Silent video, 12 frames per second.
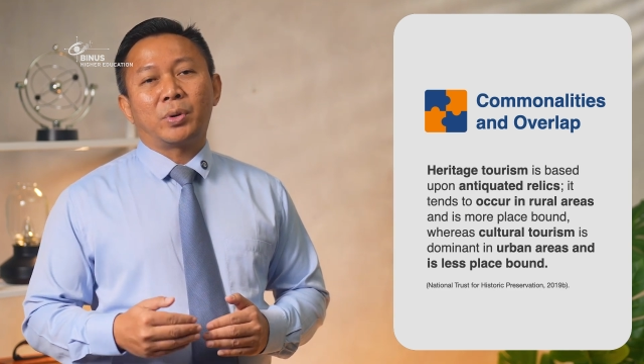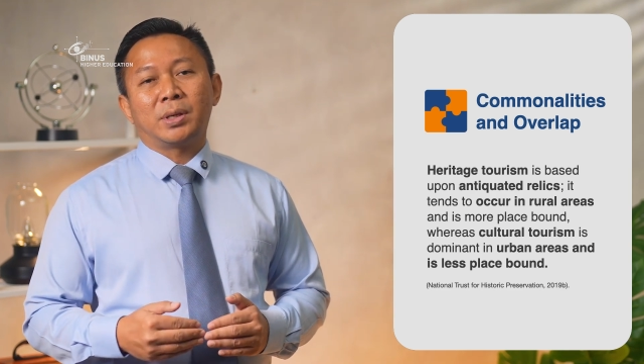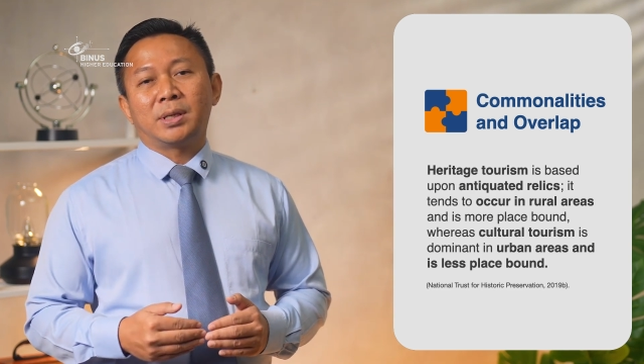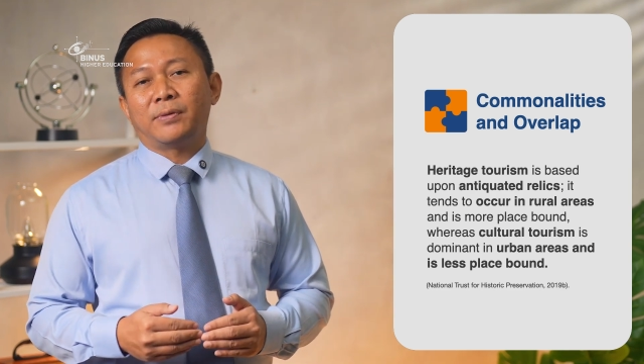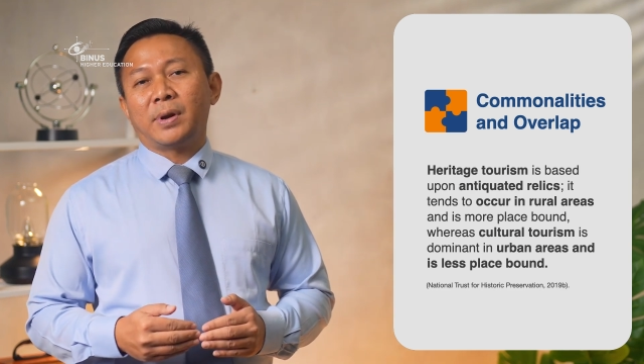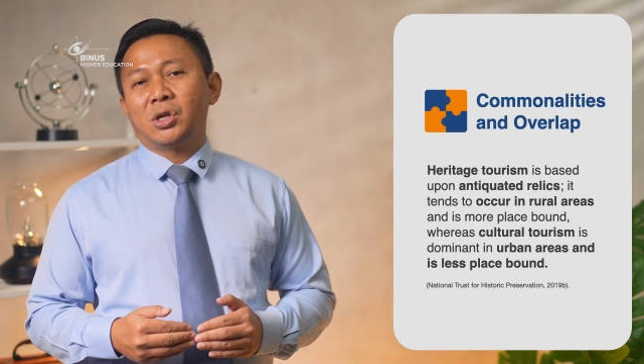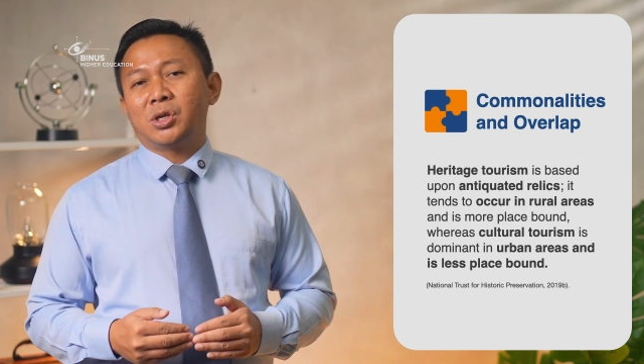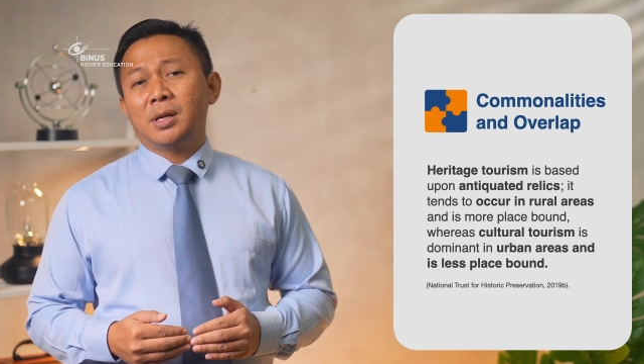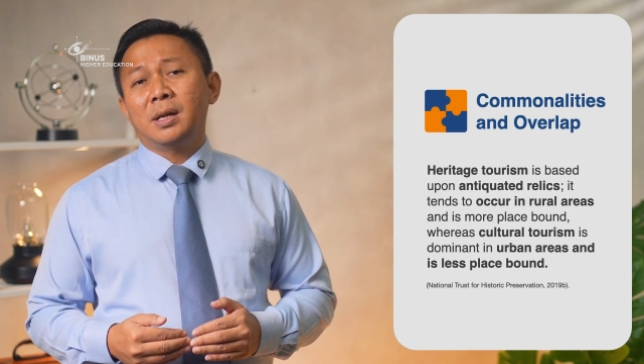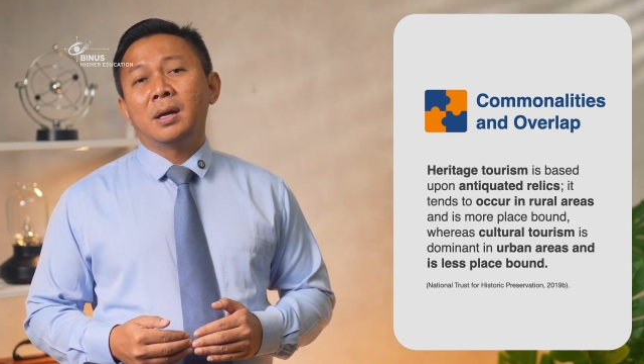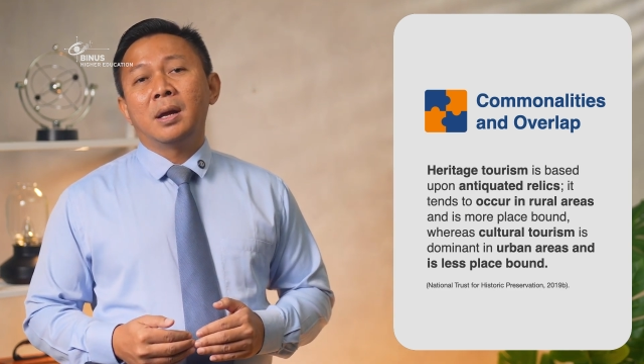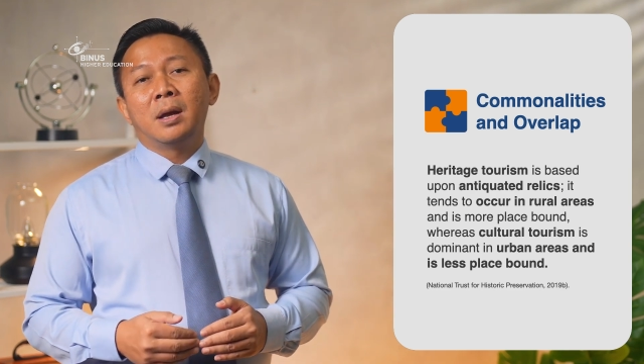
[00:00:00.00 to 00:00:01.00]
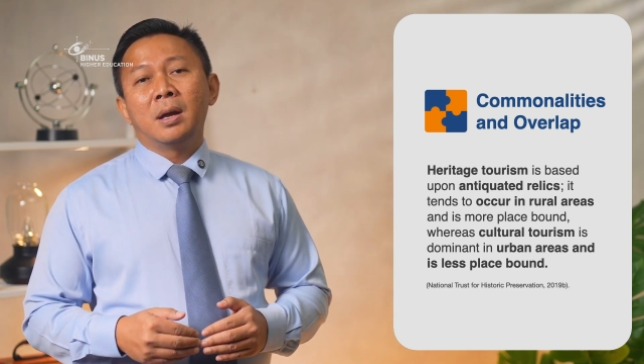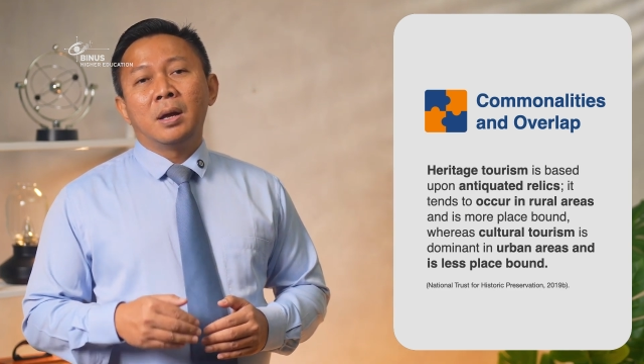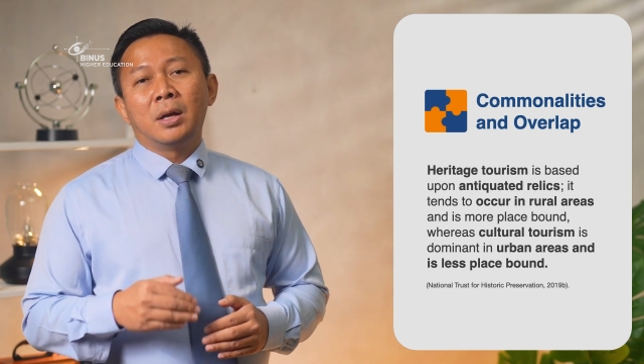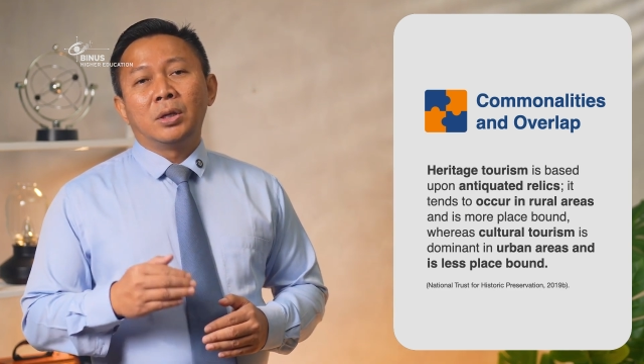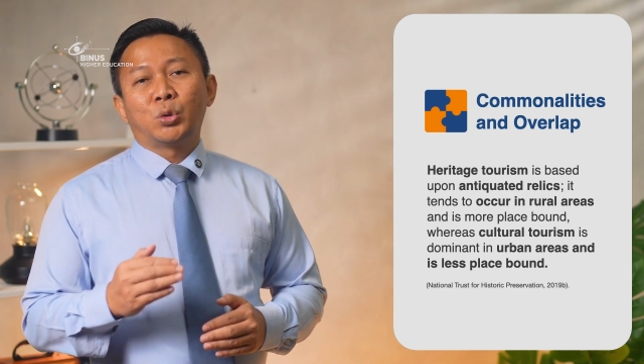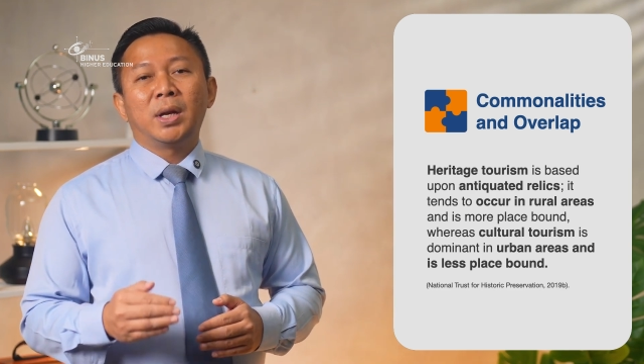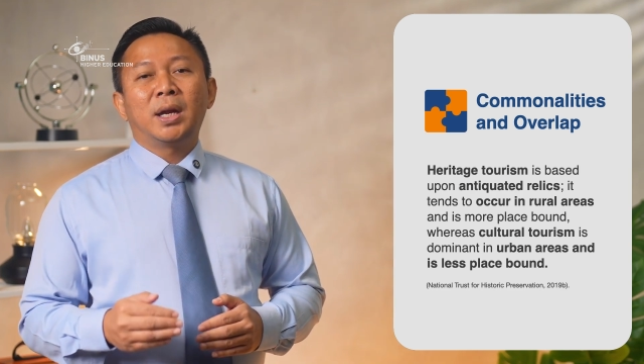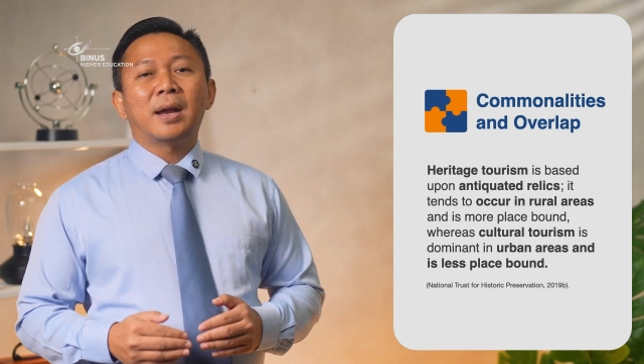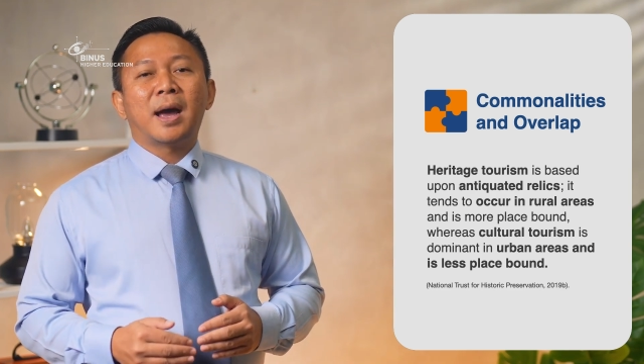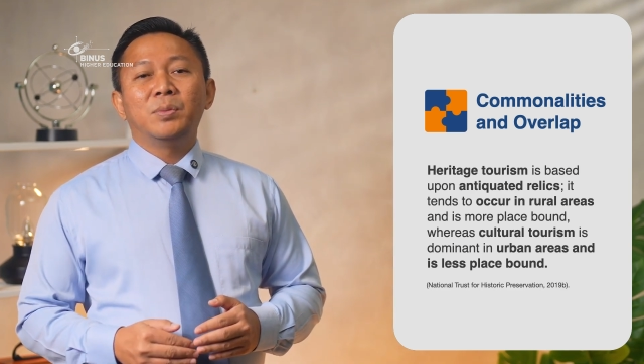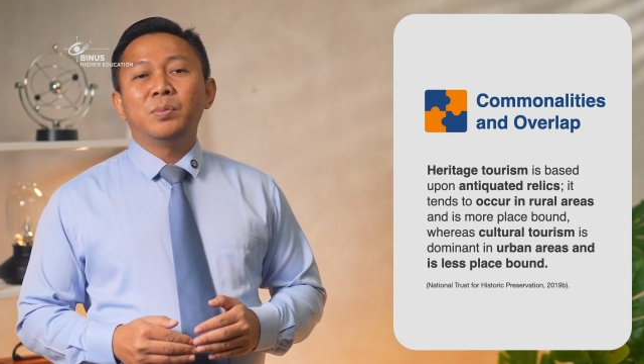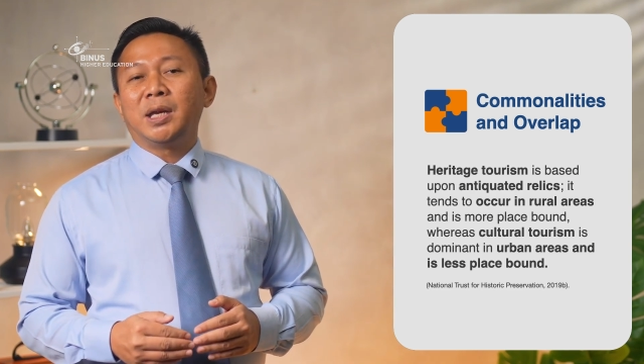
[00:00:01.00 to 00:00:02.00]
Preservation,
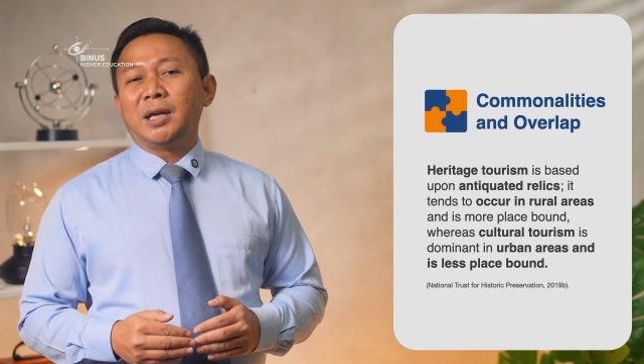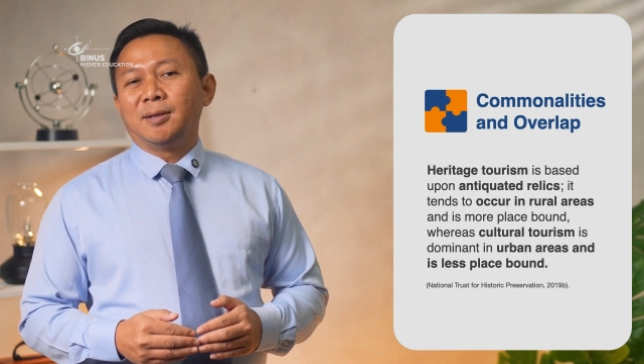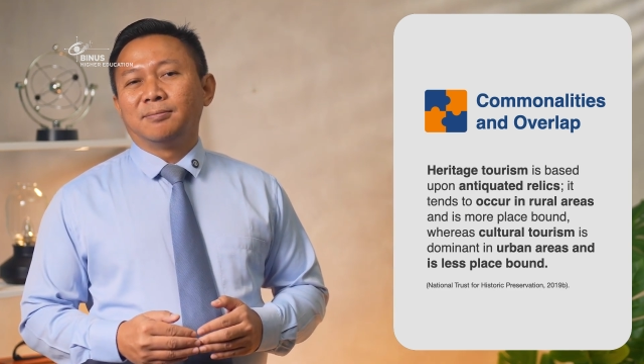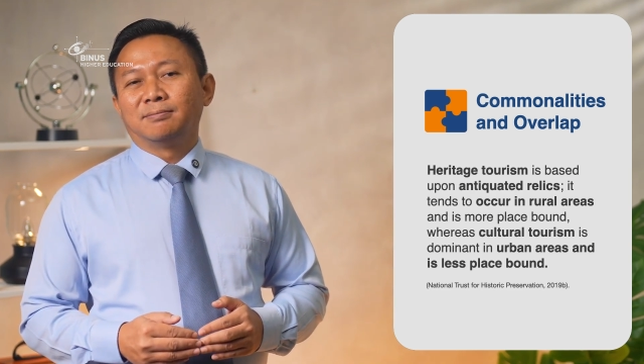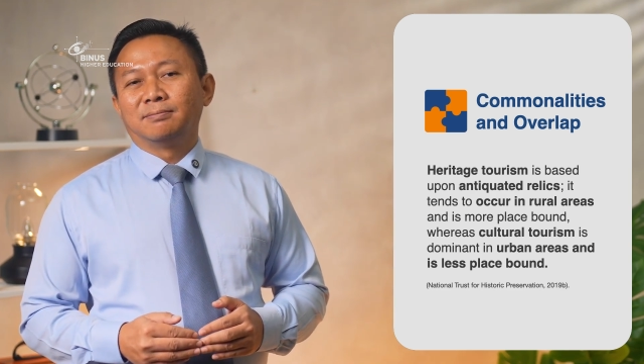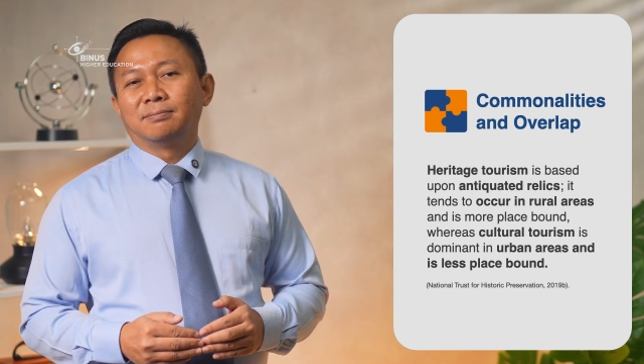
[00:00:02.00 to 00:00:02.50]
29B.